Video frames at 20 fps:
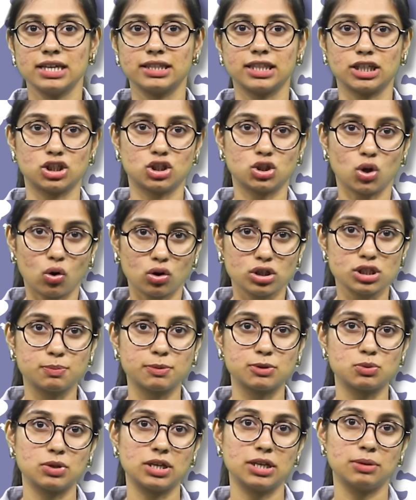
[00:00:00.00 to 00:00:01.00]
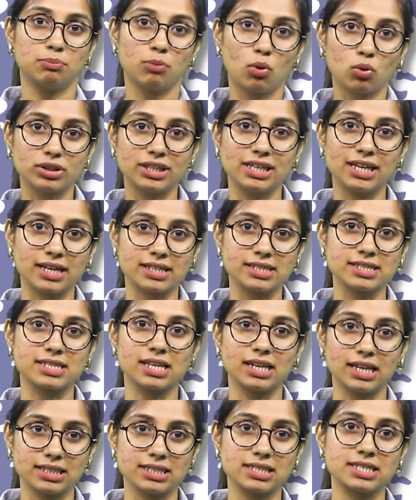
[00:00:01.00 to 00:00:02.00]
that talks between Modi and
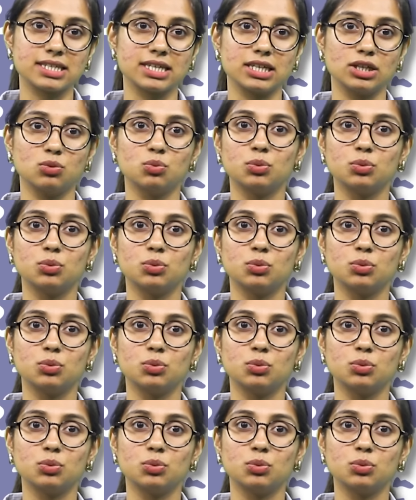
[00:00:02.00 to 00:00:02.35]
Zelensky